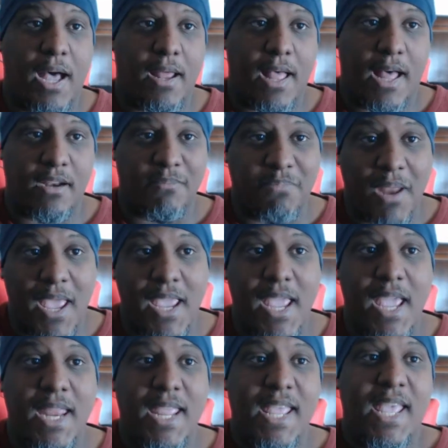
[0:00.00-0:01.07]
how to
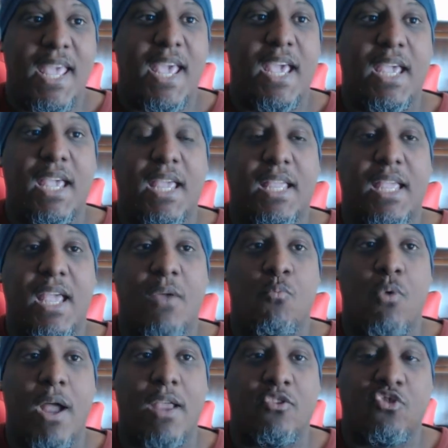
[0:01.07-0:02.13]
play it
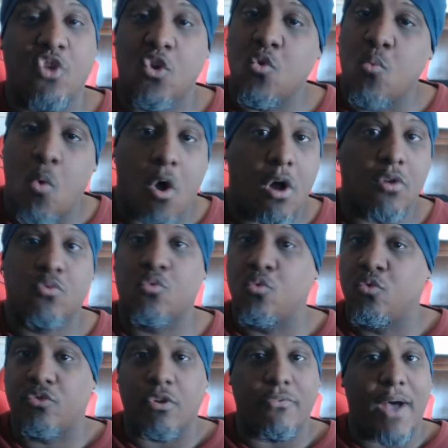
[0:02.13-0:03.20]
and show you
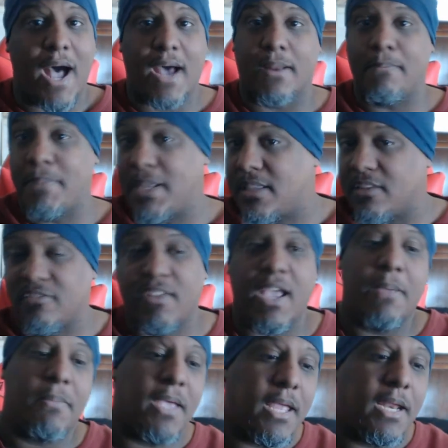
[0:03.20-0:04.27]
walkthroughs of how to beat this
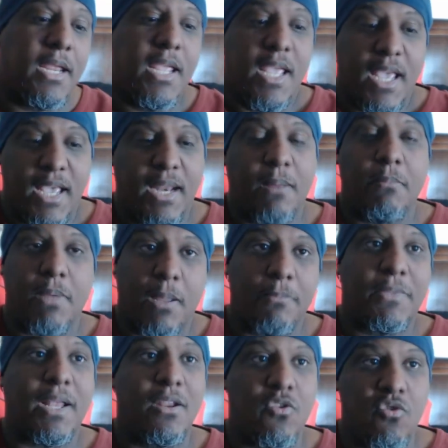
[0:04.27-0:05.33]
game. And
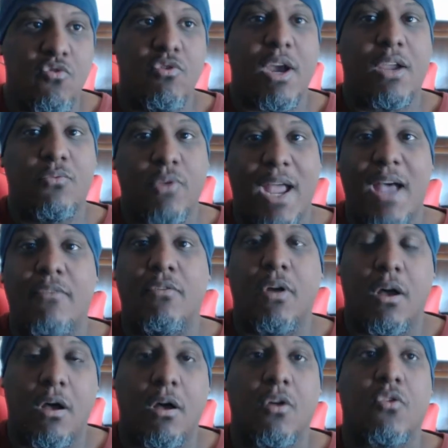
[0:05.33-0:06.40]
I'm telling you, you guys will have
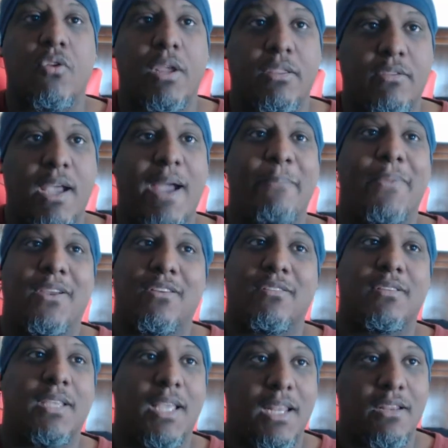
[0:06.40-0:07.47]
a great time
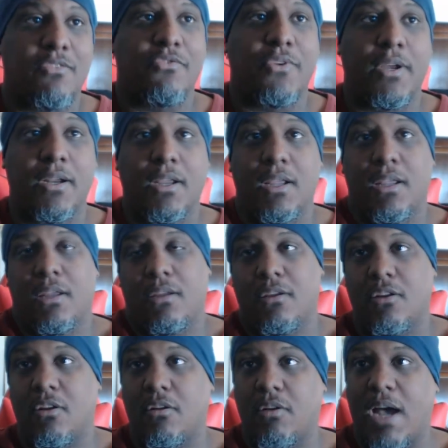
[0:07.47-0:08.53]
because it is fun.
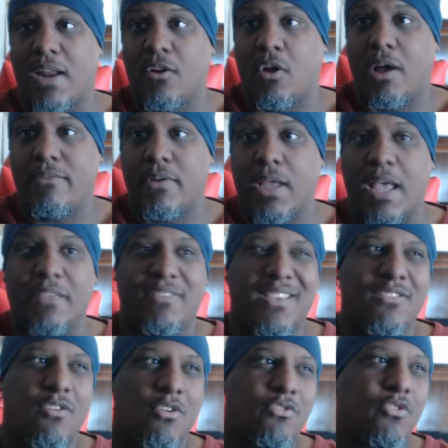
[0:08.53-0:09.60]
You know I've
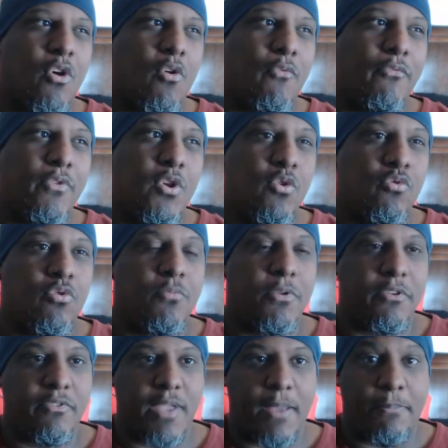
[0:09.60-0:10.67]
seen also
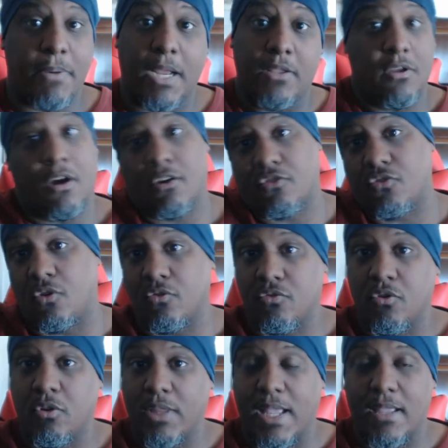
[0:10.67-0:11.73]
YouTubers that play Dark
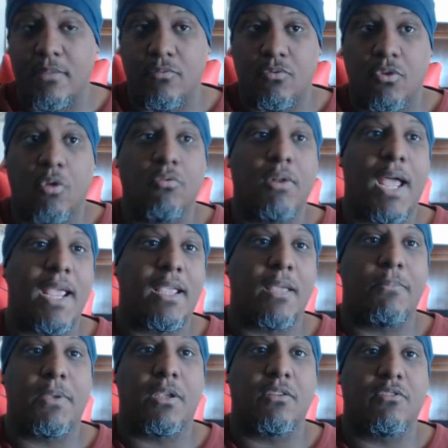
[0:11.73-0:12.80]
Souls, you know, that don't like
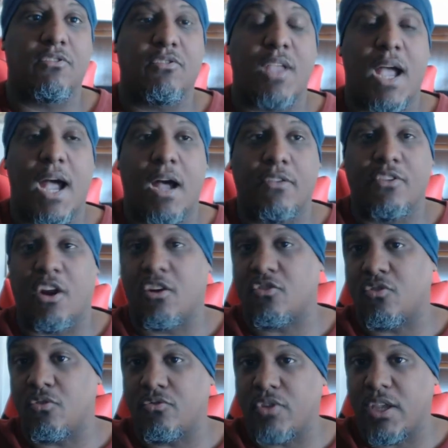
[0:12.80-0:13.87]
it because it's not how
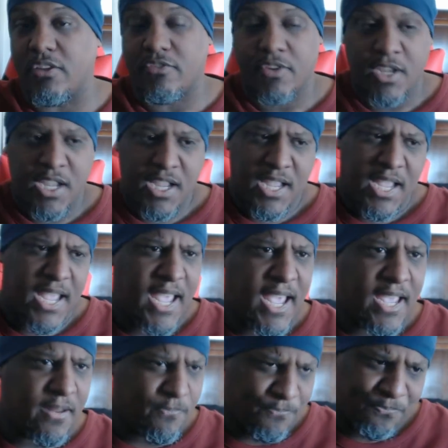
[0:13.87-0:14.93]
Dark Souls is,
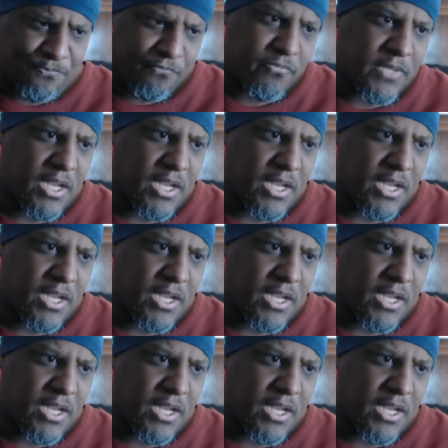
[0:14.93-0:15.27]
and